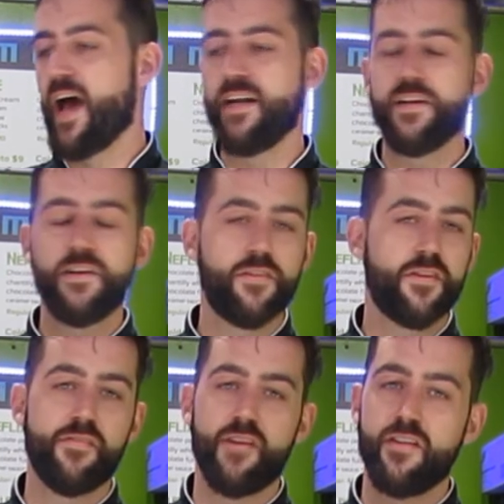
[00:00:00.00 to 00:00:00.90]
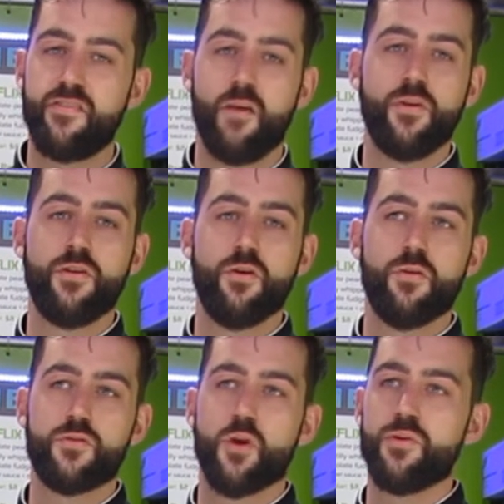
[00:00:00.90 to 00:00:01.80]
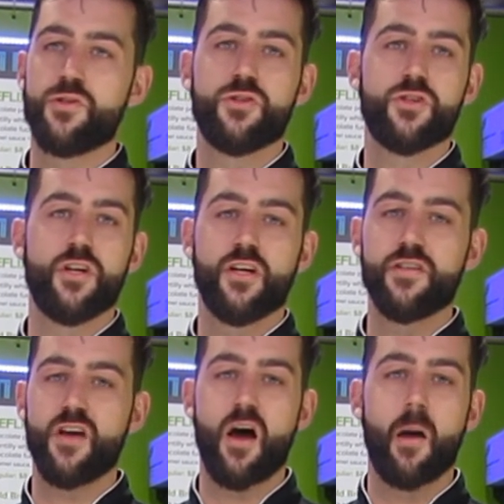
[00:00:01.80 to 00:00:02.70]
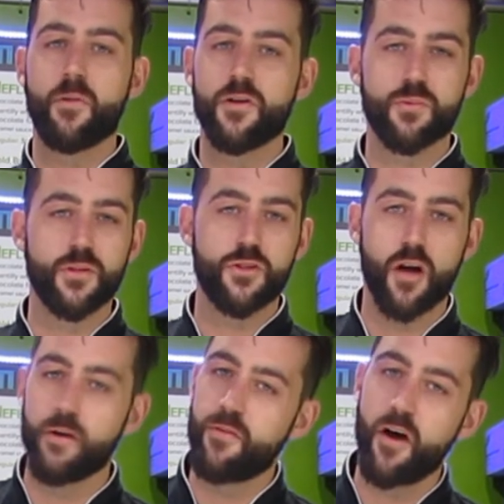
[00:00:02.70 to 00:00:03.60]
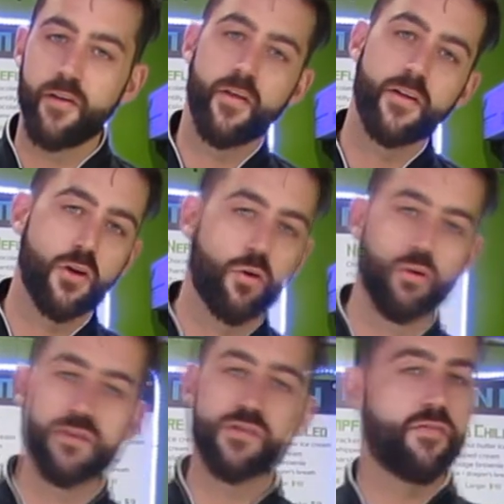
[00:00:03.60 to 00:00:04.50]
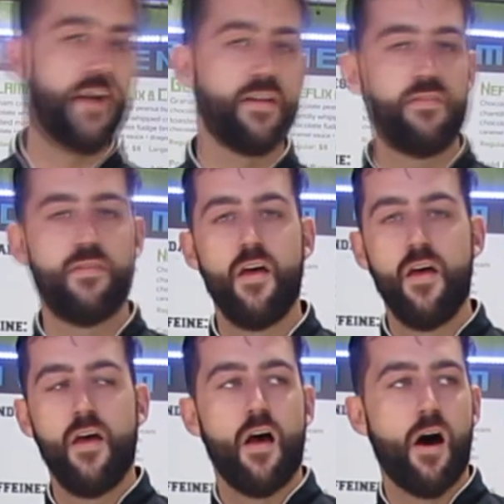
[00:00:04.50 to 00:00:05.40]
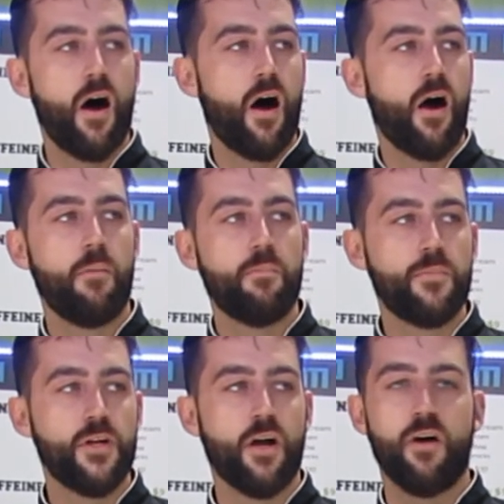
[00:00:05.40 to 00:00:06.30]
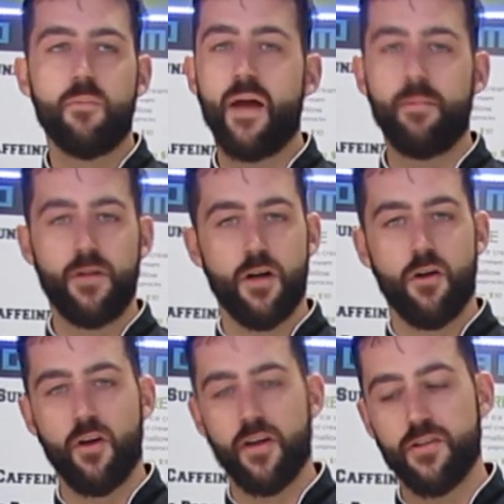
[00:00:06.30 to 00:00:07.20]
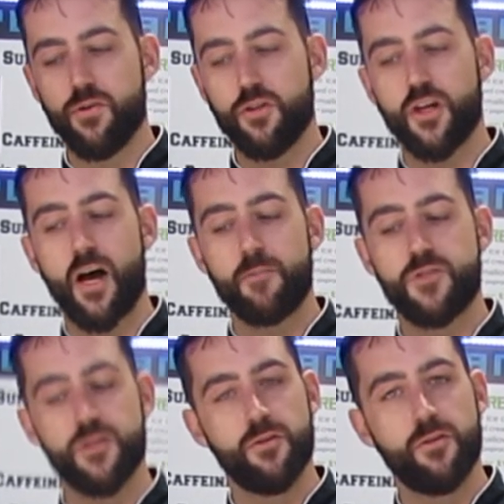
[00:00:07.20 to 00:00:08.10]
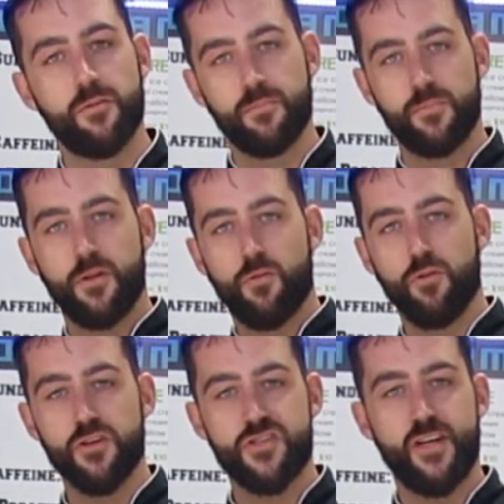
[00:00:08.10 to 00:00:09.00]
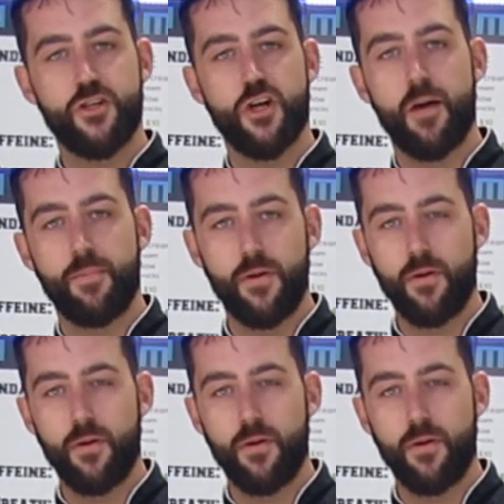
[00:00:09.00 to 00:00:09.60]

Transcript: Any of the events that we do is always usually a good time, because we try to find like the coolest events. You know, and maybe, you know, looking into a shop soon, a real estate shop.